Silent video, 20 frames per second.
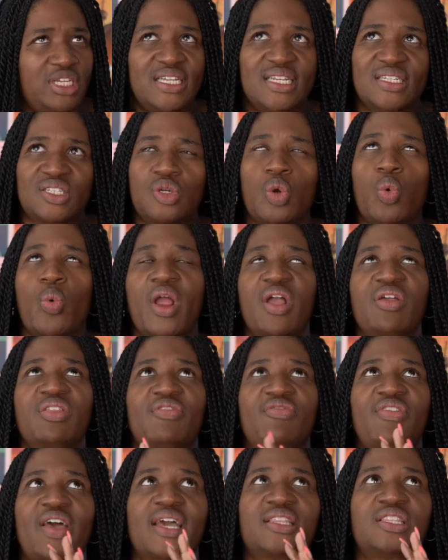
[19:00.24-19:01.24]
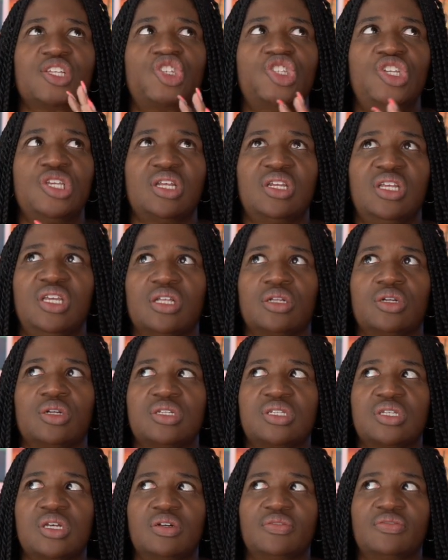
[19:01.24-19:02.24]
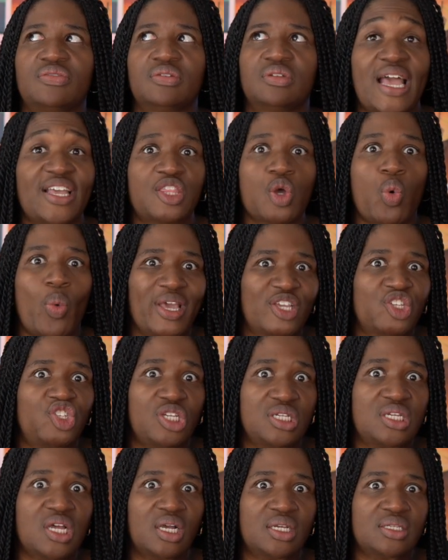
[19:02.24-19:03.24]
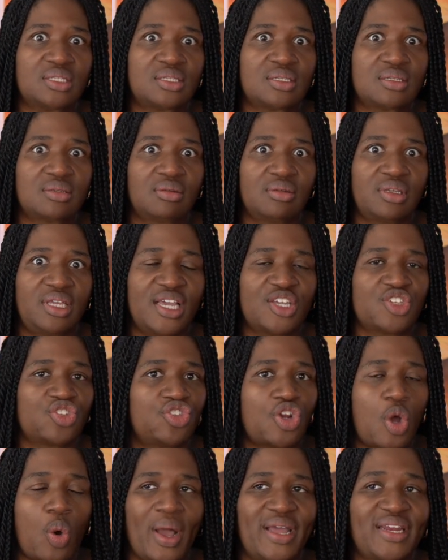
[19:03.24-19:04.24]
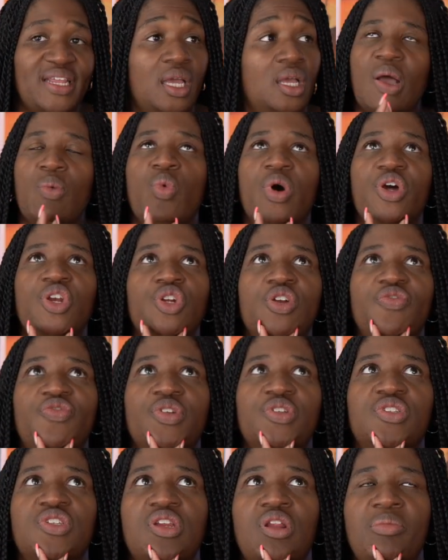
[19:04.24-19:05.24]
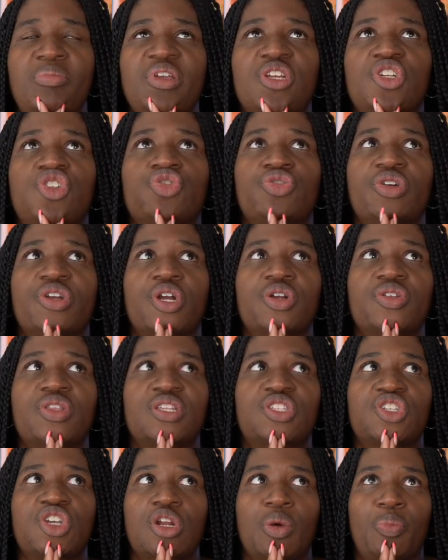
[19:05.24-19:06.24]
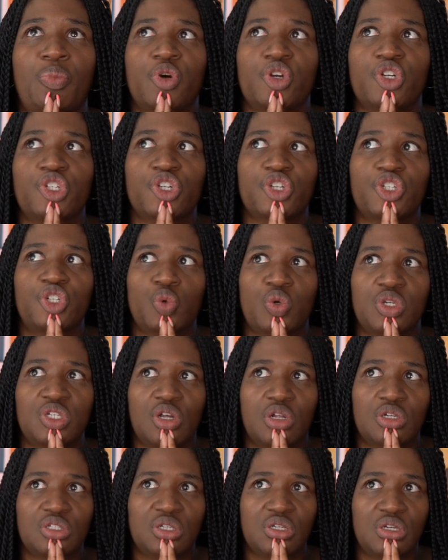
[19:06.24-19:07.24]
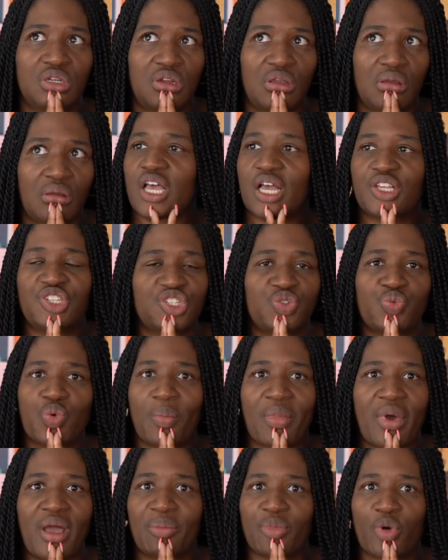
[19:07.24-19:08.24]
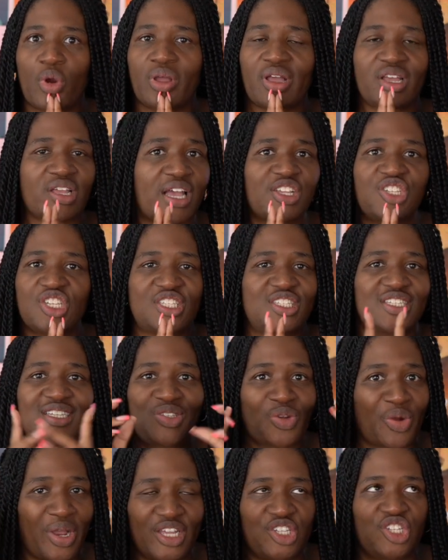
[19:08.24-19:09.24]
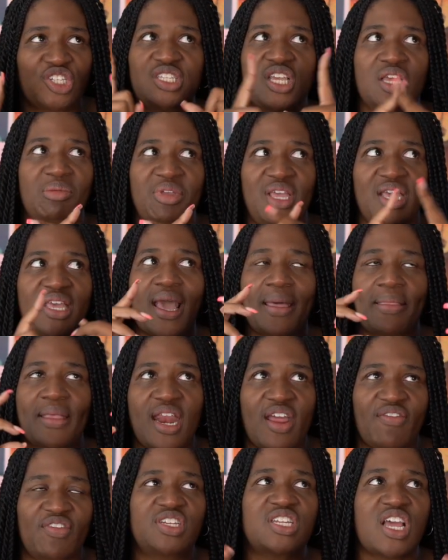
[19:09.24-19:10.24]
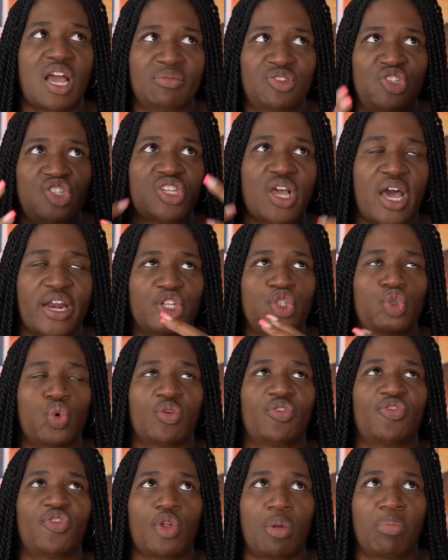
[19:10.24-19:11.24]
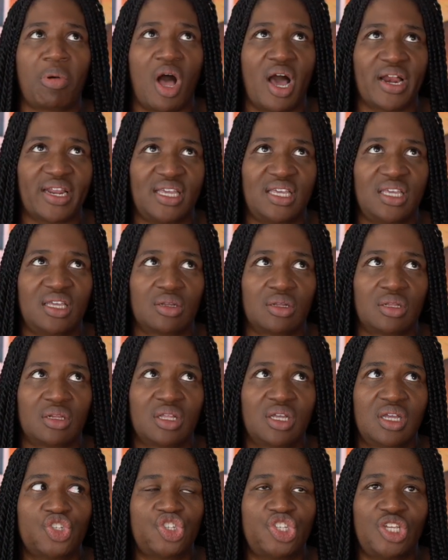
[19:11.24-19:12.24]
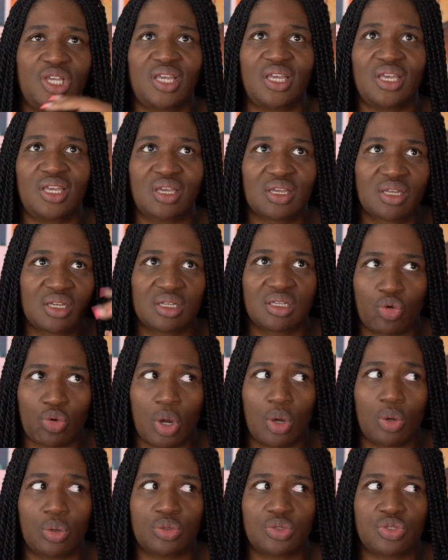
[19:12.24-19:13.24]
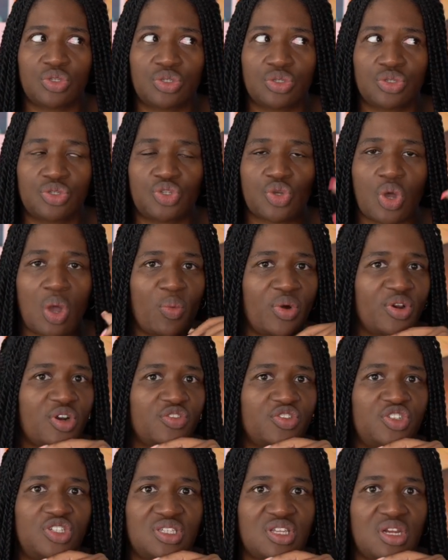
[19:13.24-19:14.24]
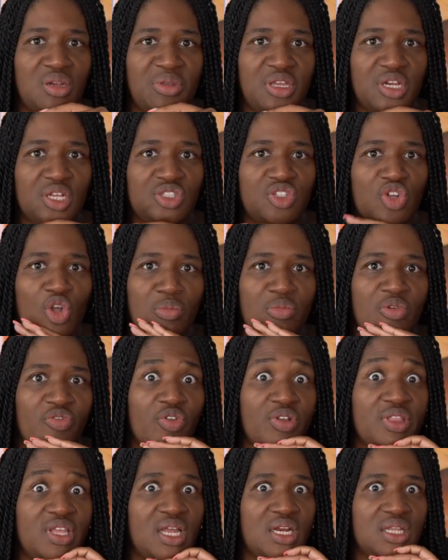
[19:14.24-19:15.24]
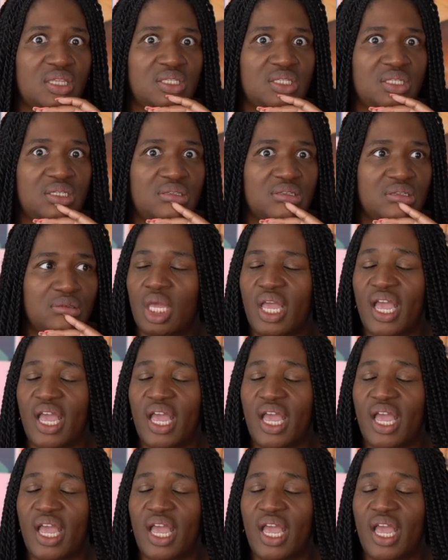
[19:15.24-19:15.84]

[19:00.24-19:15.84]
he doesn't aware of the fact that she can heal herself like the way she does he has no idea. I wonder if there's going to be a trigger that's going to push her to adulthood. I just remember, I just, sorry, it just hit me again that every time she's got to do a full body heal, she grows. So I wonder if she's going to be an adult before the end of the season.